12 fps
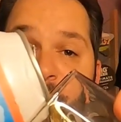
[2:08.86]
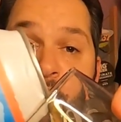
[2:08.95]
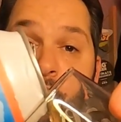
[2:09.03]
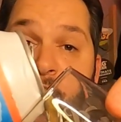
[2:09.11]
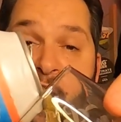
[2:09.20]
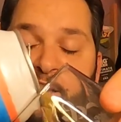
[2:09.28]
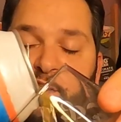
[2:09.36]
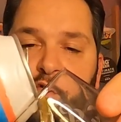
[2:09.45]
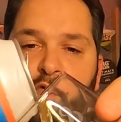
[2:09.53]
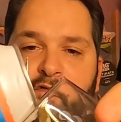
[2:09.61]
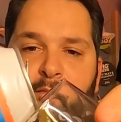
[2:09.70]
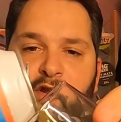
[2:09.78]
for long at
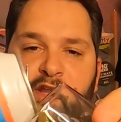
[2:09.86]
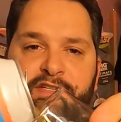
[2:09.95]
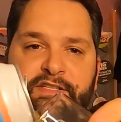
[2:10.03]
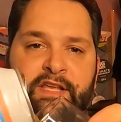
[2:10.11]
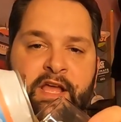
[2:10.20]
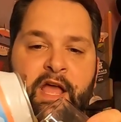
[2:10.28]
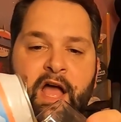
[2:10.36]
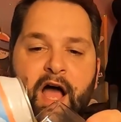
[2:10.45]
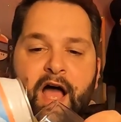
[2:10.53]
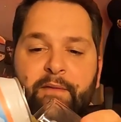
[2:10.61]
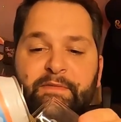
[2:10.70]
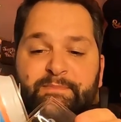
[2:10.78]
all, if I'm honest.
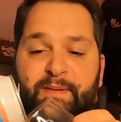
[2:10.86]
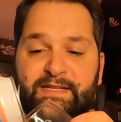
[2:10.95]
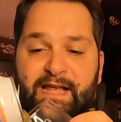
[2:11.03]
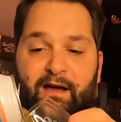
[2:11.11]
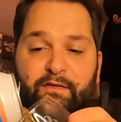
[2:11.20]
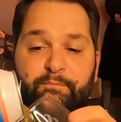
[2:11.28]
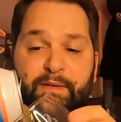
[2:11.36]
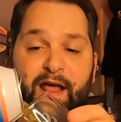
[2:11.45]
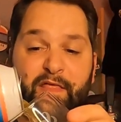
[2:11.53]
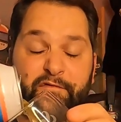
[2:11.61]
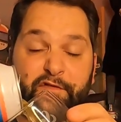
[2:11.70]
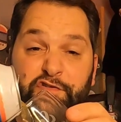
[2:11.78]
Um, this beer's out been
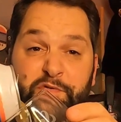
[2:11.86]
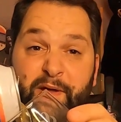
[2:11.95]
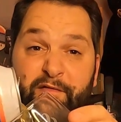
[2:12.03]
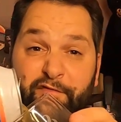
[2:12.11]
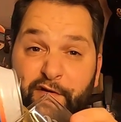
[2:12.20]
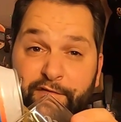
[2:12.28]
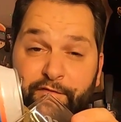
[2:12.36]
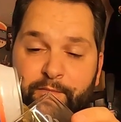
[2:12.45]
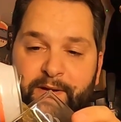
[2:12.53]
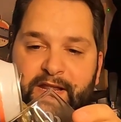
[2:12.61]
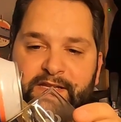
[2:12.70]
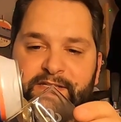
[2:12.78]
out the fridge for about three or four
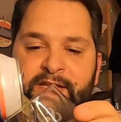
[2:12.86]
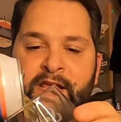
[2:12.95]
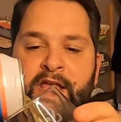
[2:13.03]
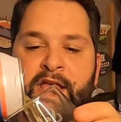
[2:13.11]
minutes.